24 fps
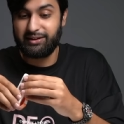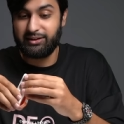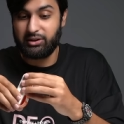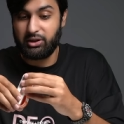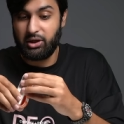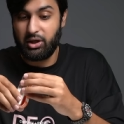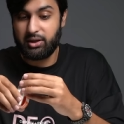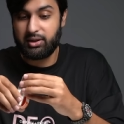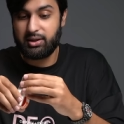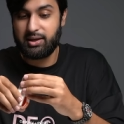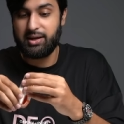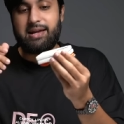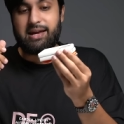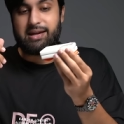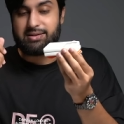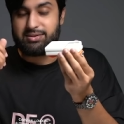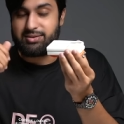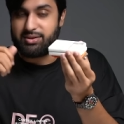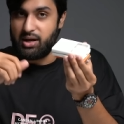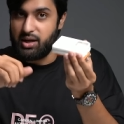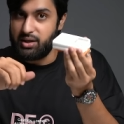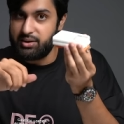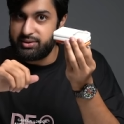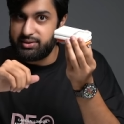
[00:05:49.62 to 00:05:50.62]
look, it
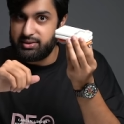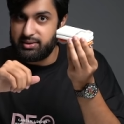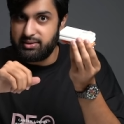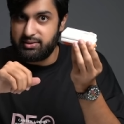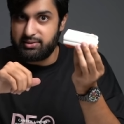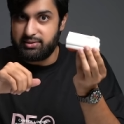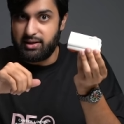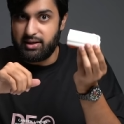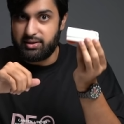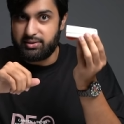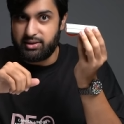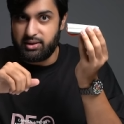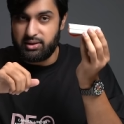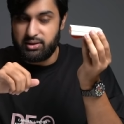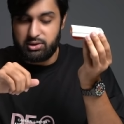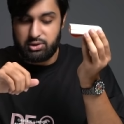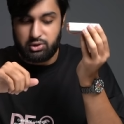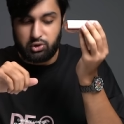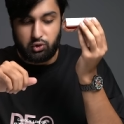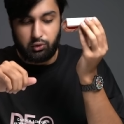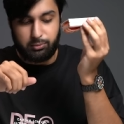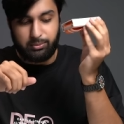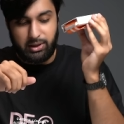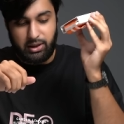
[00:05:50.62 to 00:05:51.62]
just doesn't
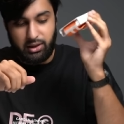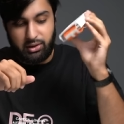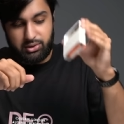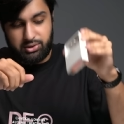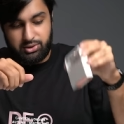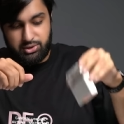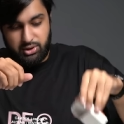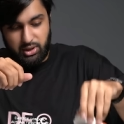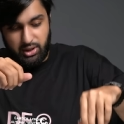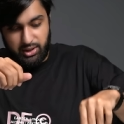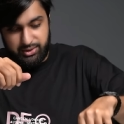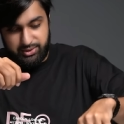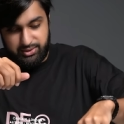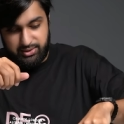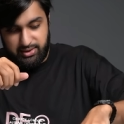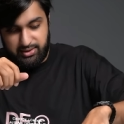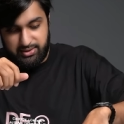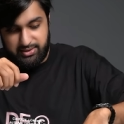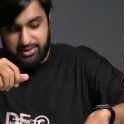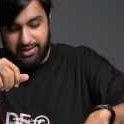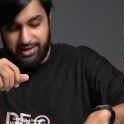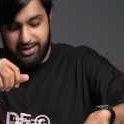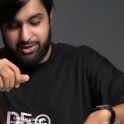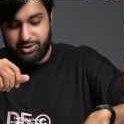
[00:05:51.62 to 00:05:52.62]
do me
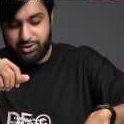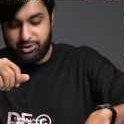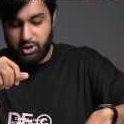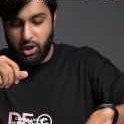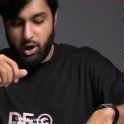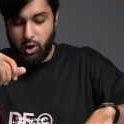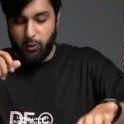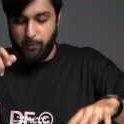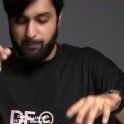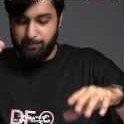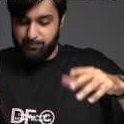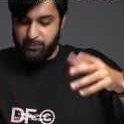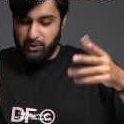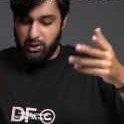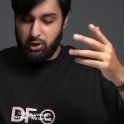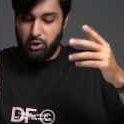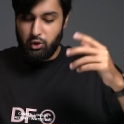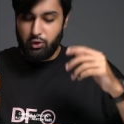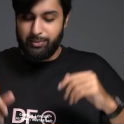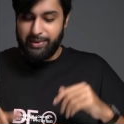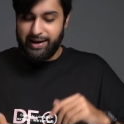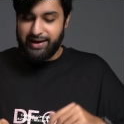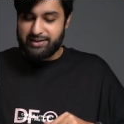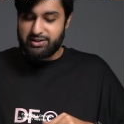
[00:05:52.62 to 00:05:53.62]
justice. So,
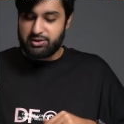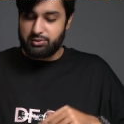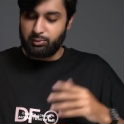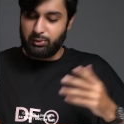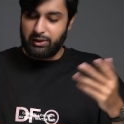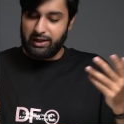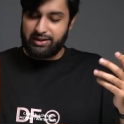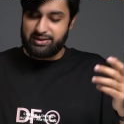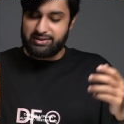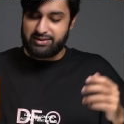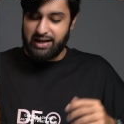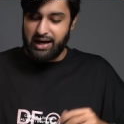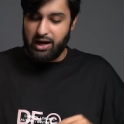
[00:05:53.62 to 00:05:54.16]
Humixx reached out